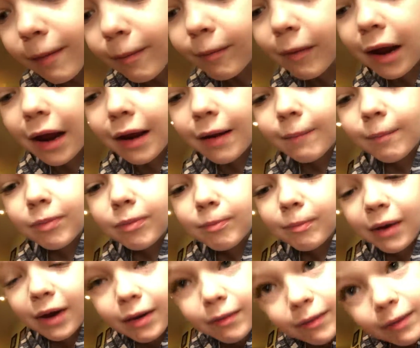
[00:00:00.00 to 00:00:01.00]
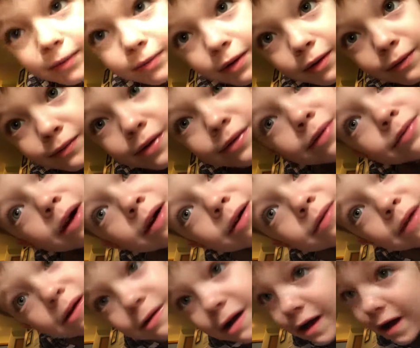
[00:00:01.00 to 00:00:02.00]
Bye. Bye. Bye. Bye. Bye. Bye.
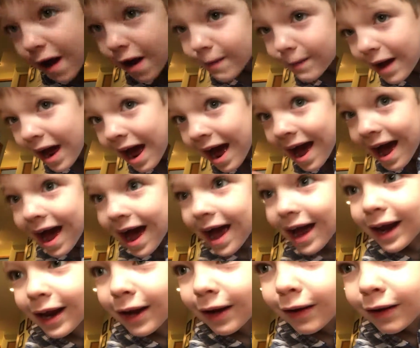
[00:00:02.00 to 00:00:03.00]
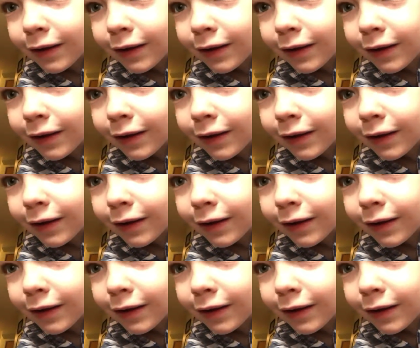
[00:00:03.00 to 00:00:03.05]
Bye. Bye.